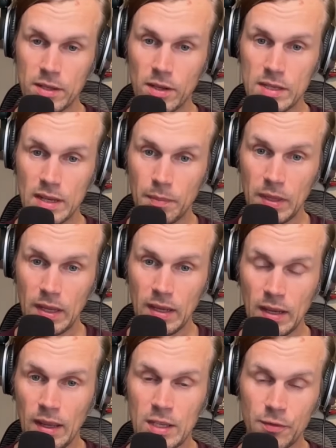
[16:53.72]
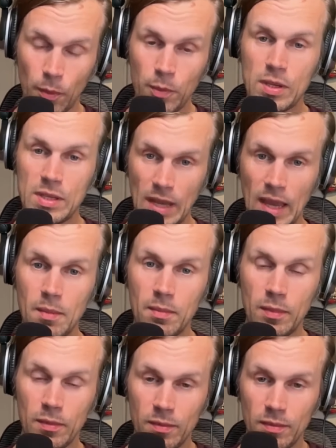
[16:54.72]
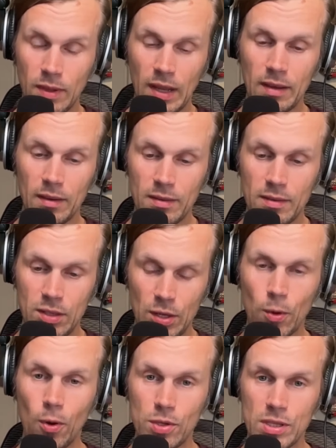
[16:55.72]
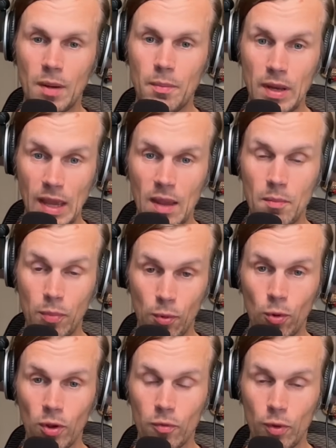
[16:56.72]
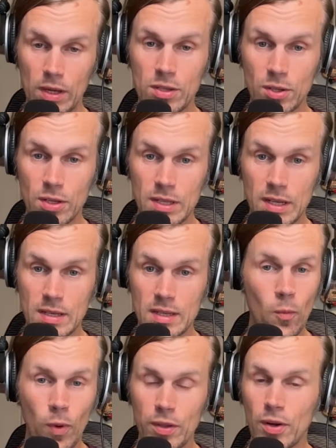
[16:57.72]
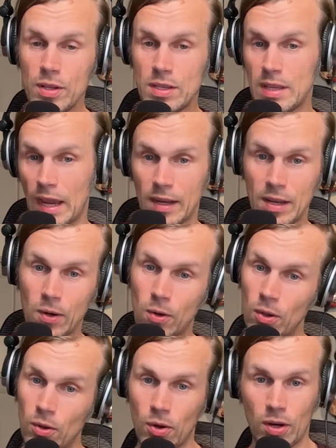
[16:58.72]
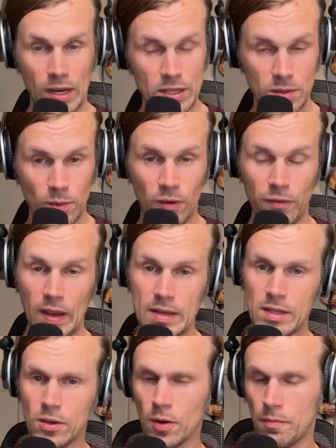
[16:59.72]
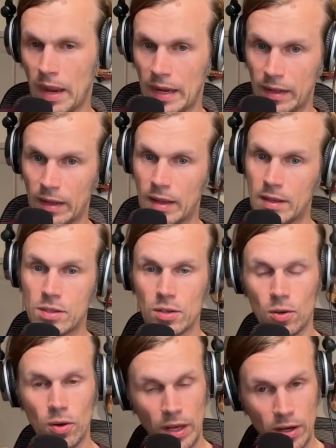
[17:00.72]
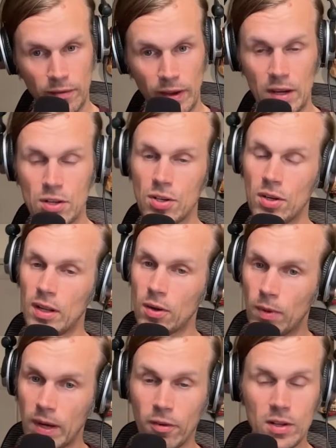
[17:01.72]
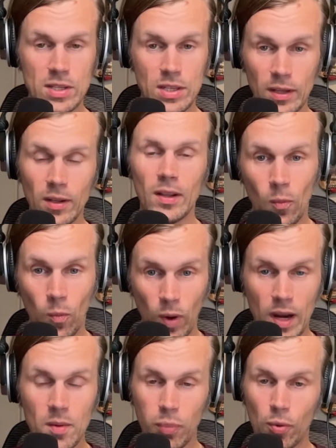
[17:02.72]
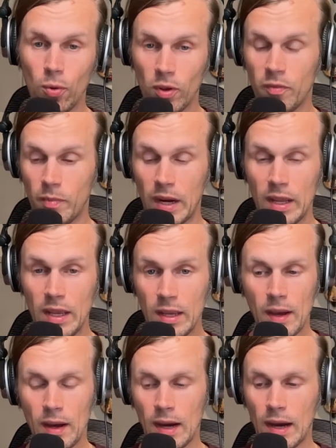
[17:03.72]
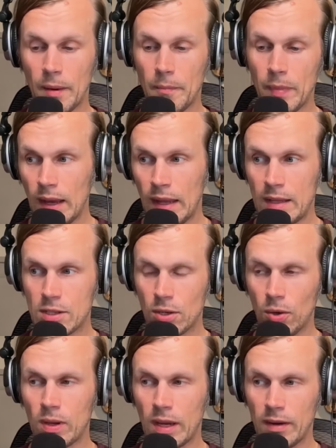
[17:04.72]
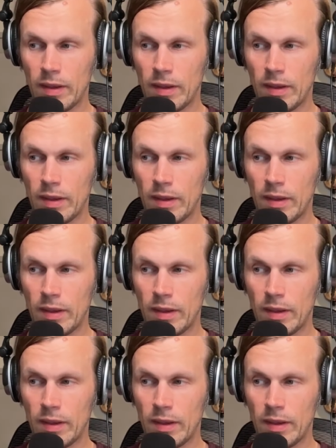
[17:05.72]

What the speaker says: on something is from the same like zero-sum game pool of resources, whether it's technical or customer-facing or maintenance or innovation, like whatever. It's still one pool of money. And this whole kind of